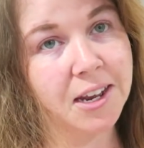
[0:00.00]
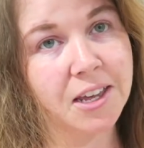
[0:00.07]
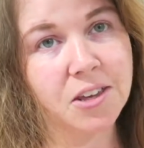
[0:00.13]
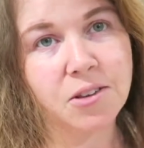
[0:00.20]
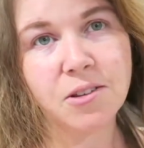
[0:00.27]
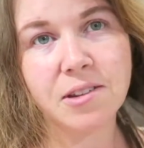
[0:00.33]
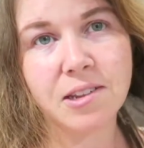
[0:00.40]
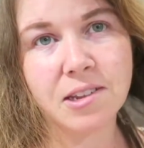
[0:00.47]
that I
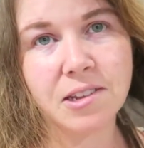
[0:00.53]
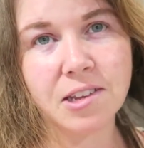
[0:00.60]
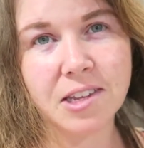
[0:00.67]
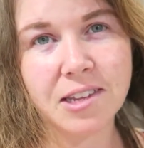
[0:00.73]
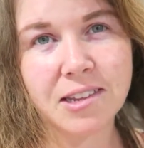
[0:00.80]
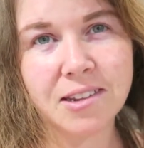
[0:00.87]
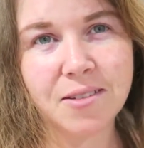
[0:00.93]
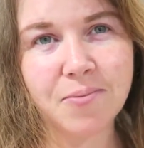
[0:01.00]
use is
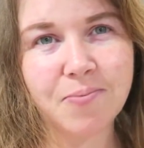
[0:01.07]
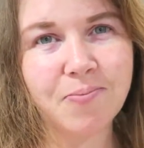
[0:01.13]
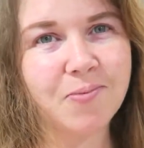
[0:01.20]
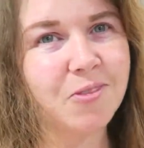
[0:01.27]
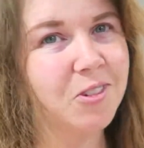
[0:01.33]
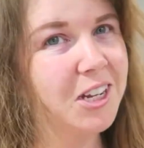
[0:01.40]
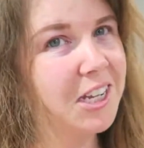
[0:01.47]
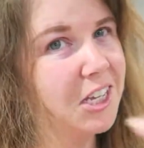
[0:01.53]
just
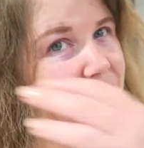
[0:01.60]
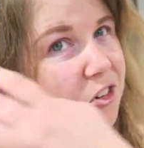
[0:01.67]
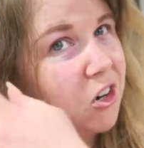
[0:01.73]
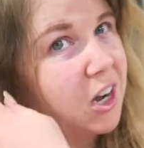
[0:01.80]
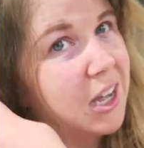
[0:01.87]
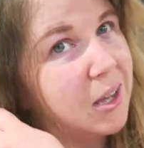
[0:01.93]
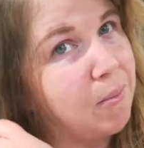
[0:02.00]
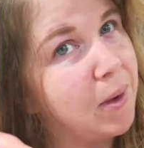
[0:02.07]
really
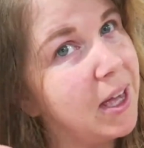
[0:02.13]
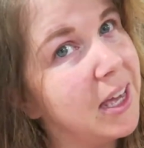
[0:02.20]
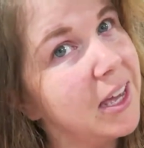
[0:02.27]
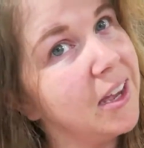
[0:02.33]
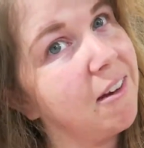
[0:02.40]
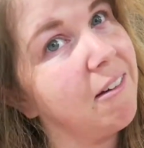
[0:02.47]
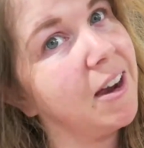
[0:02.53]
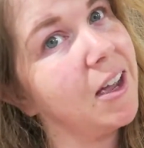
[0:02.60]
drying my
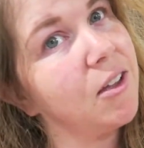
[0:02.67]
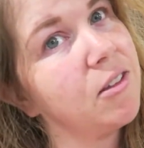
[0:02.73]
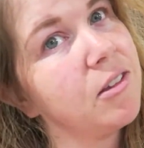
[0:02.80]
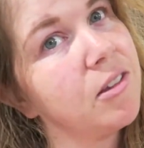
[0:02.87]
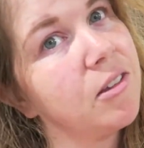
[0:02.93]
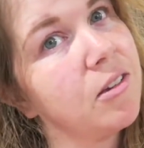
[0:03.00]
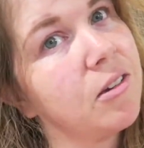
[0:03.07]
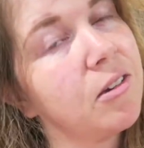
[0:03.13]
hair out
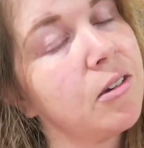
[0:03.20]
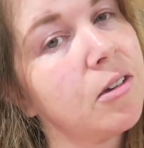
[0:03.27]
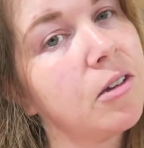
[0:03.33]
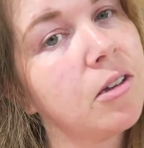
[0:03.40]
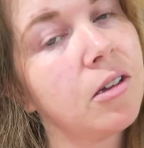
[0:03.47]
so